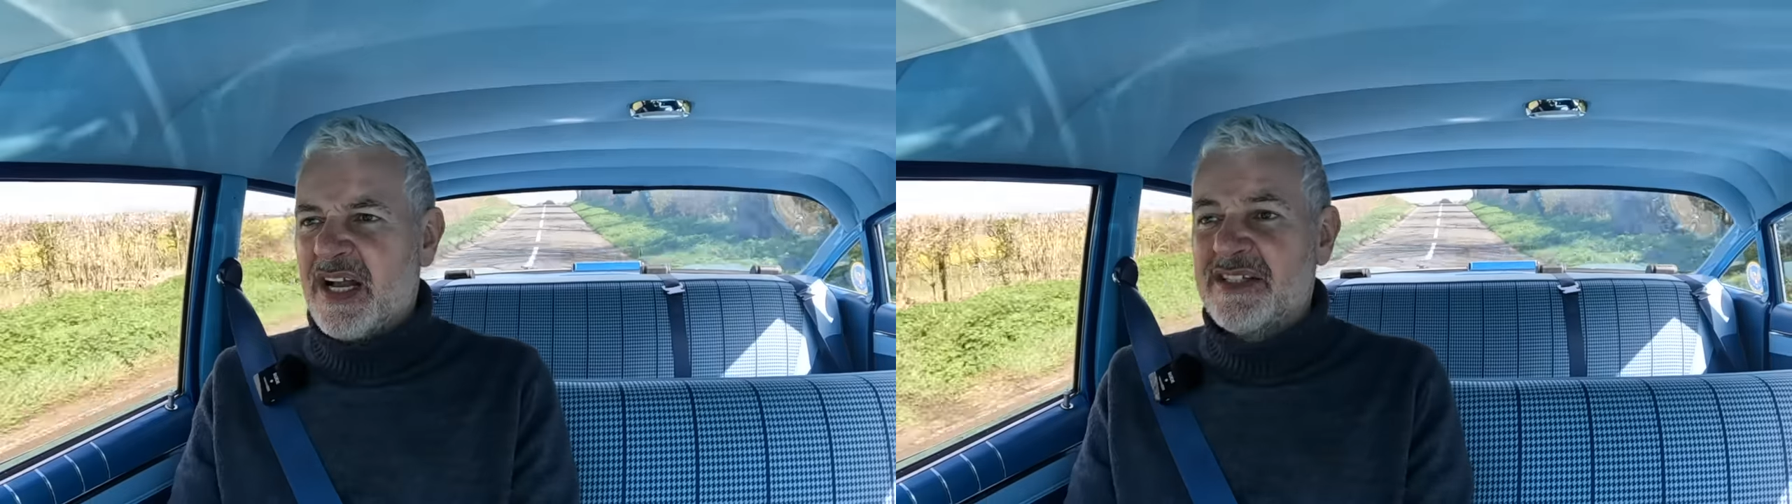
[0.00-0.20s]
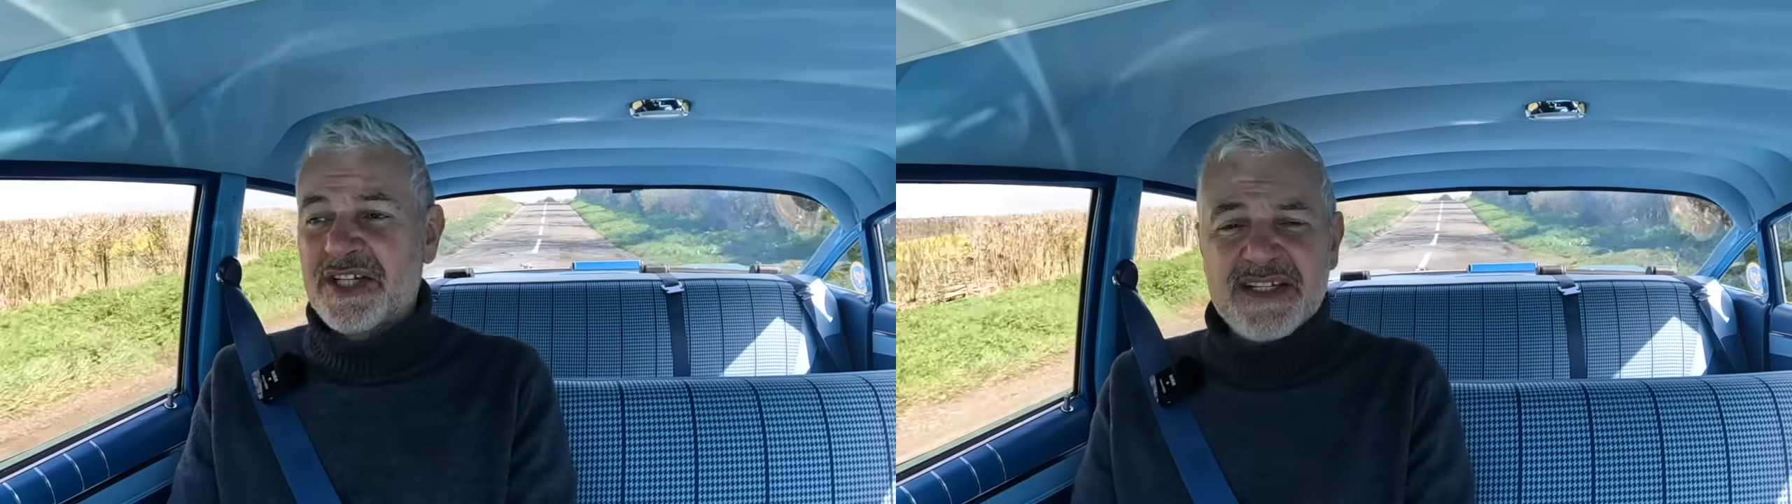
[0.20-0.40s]

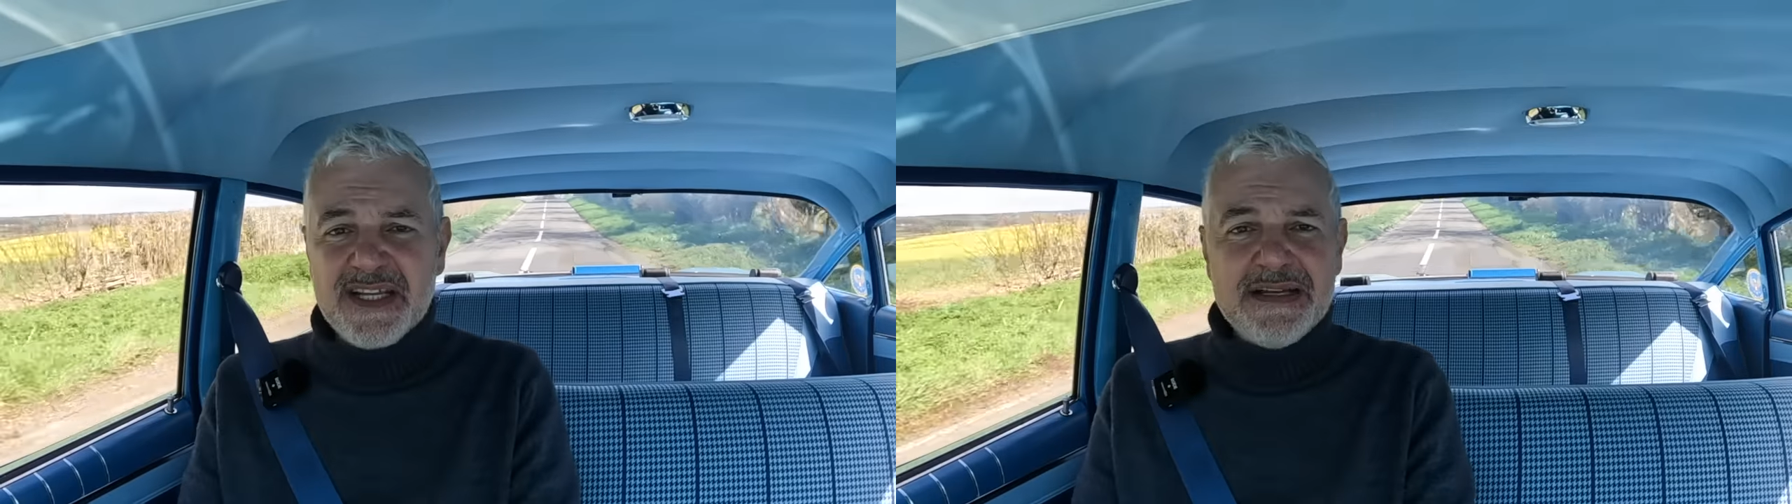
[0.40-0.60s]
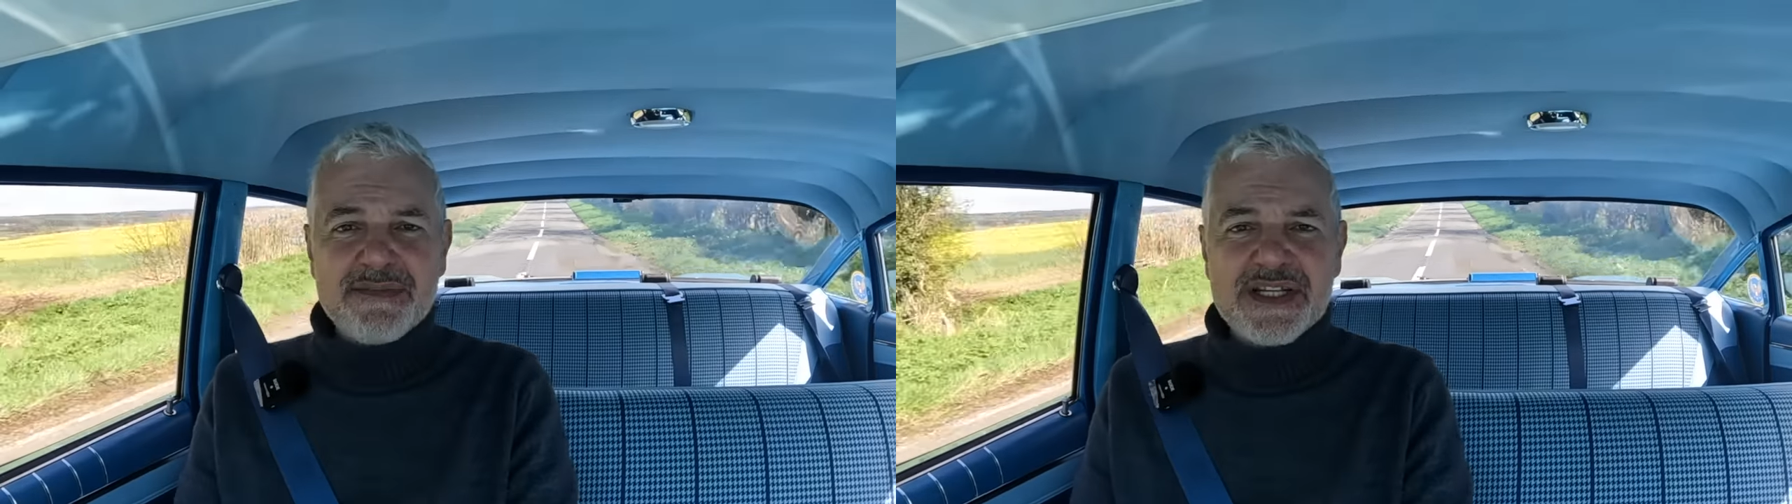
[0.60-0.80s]
It just
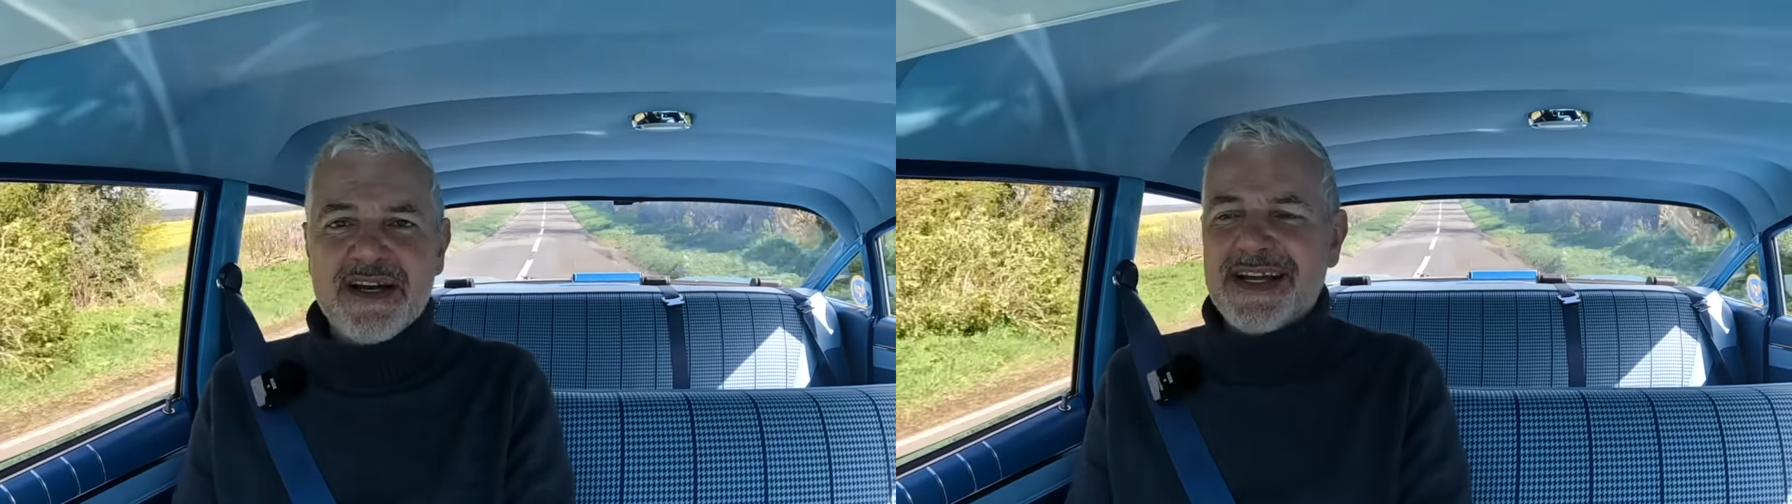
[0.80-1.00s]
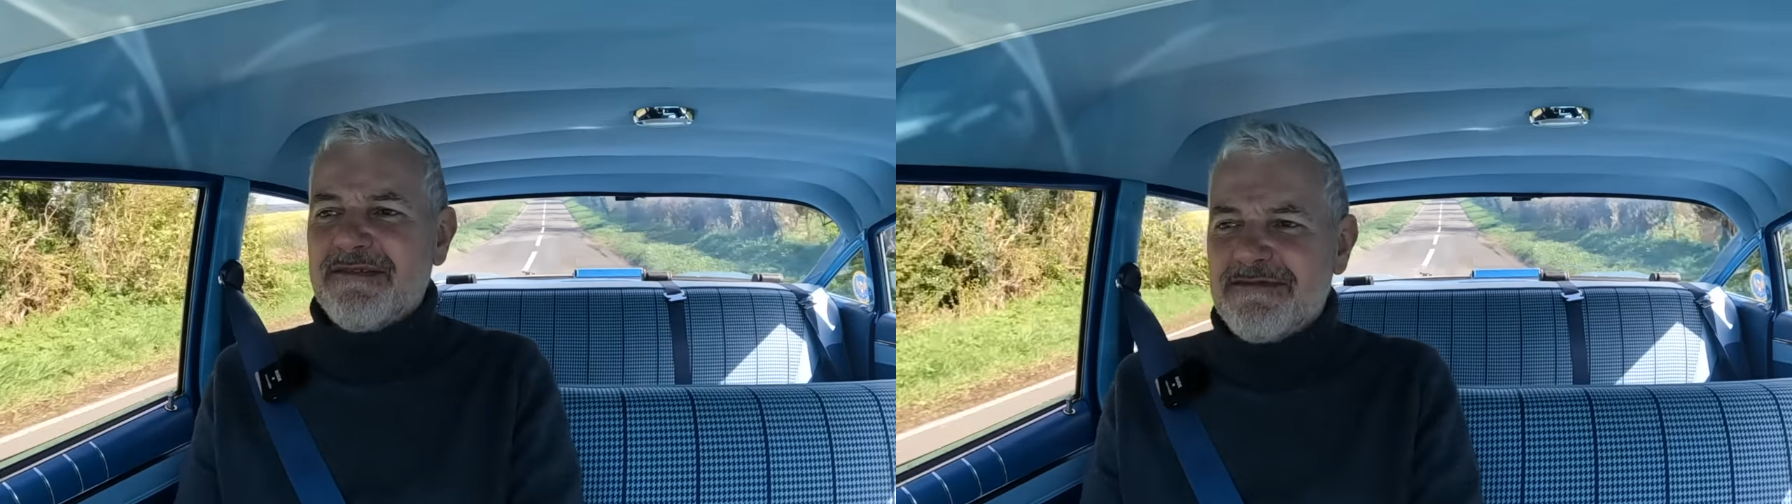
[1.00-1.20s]
seems
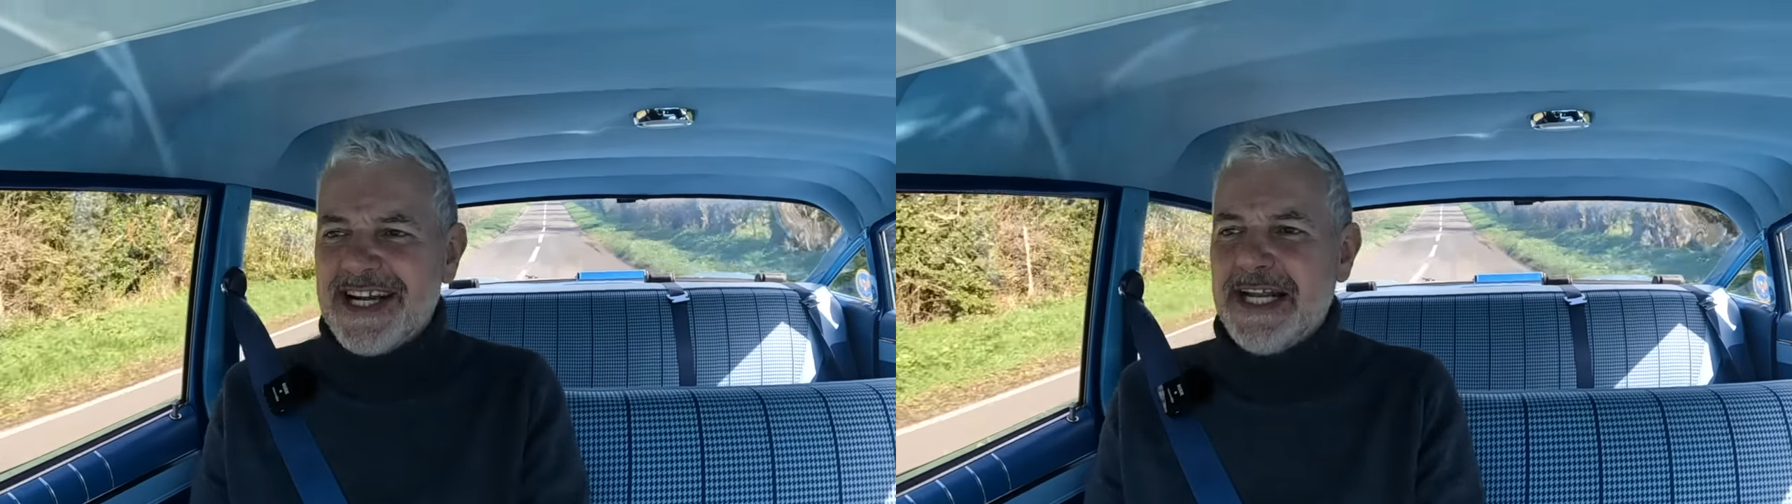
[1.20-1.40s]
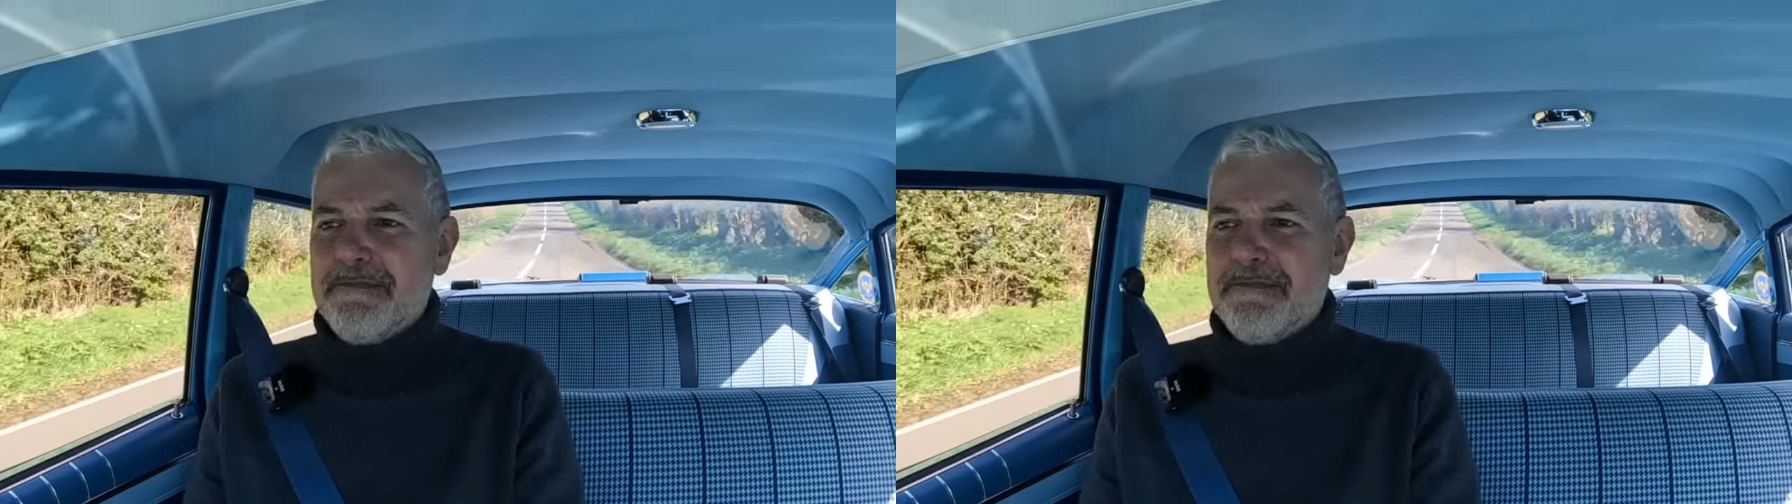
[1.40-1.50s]
like a really